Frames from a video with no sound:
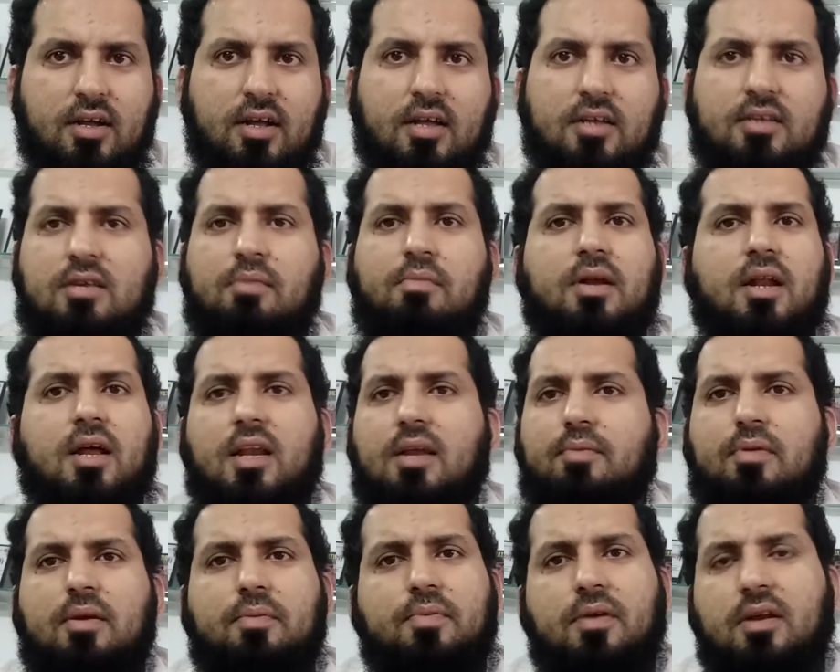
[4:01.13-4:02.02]
Similarly,
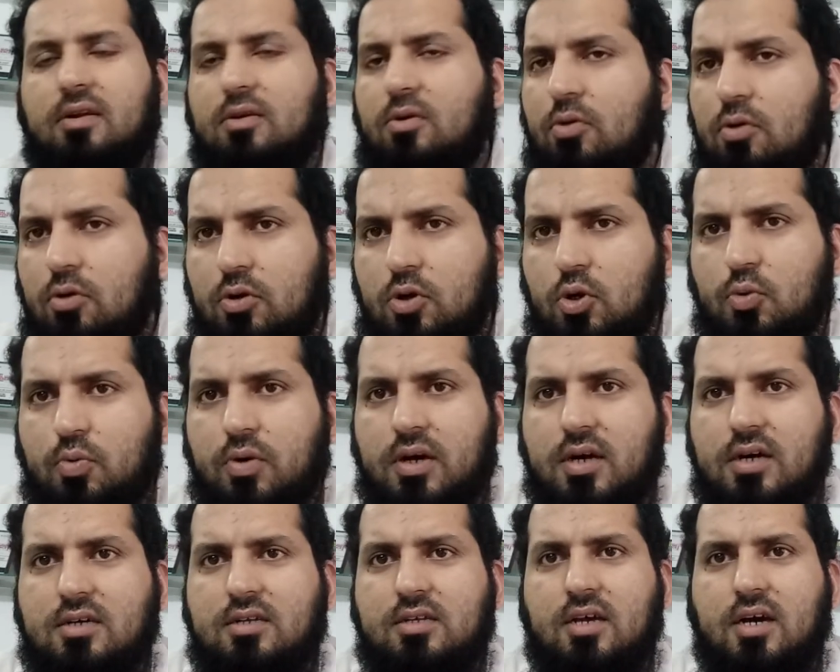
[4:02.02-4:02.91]
people go
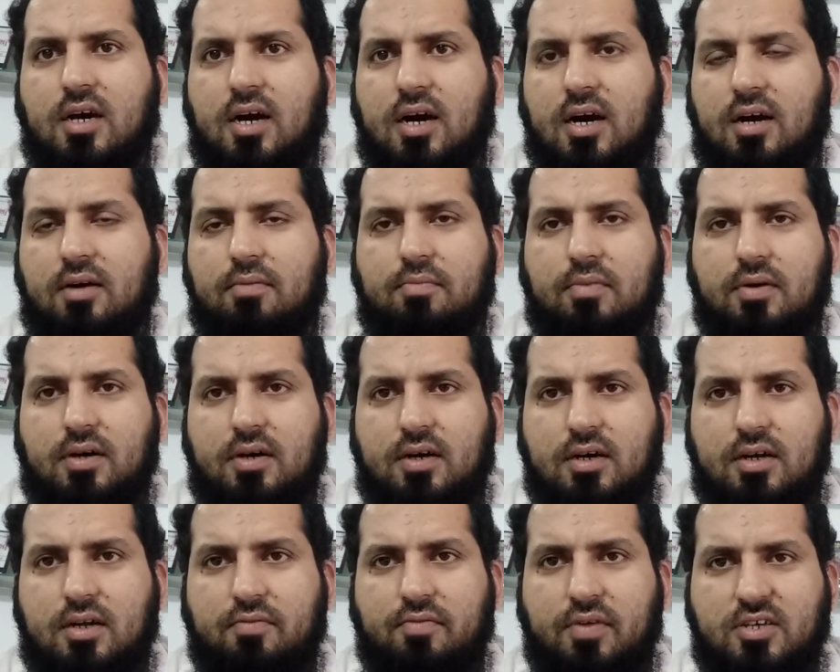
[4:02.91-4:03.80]
towards
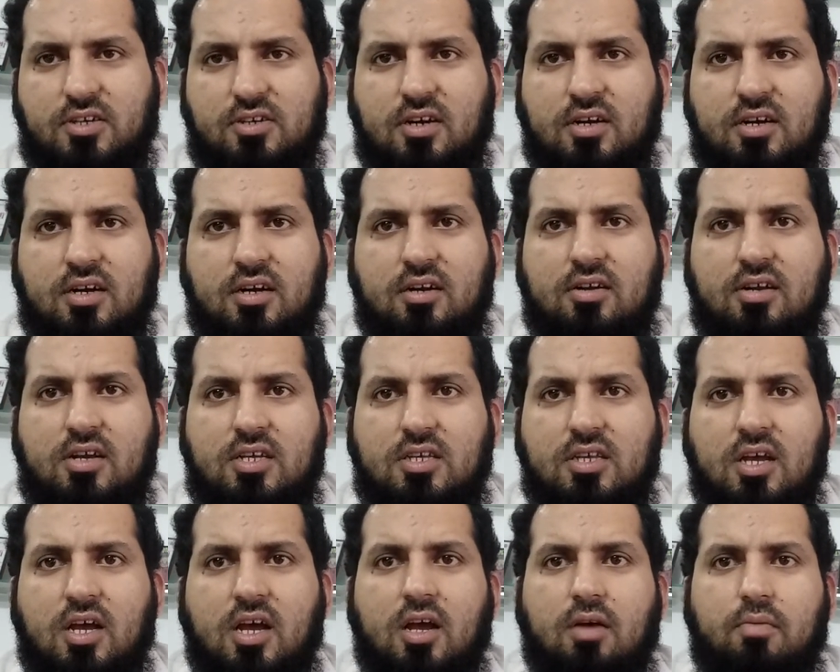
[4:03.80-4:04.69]
Western countries